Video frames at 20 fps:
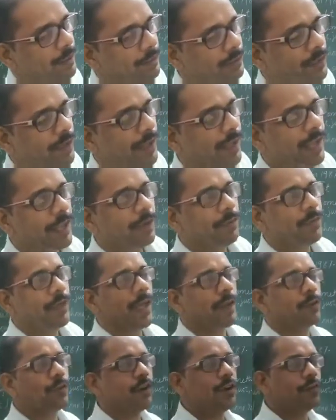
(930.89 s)
So again, we
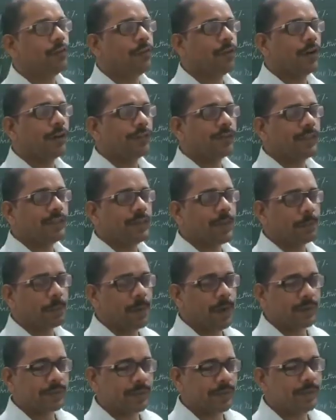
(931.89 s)
are not forcing the
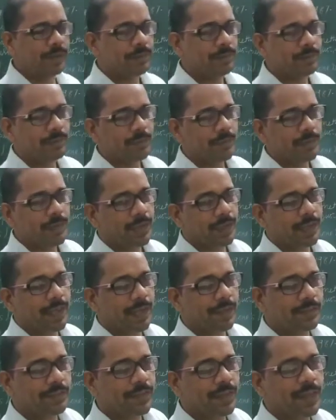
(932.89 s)
person. You
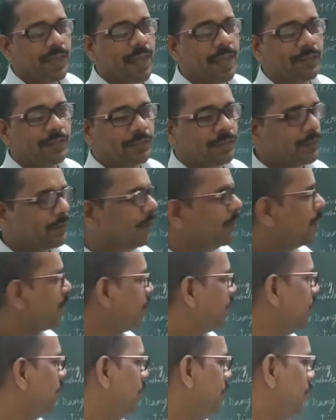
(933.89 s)
can say yes
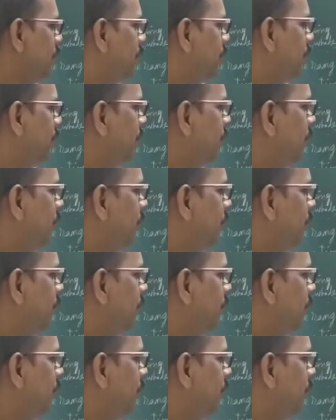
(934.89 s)
or no.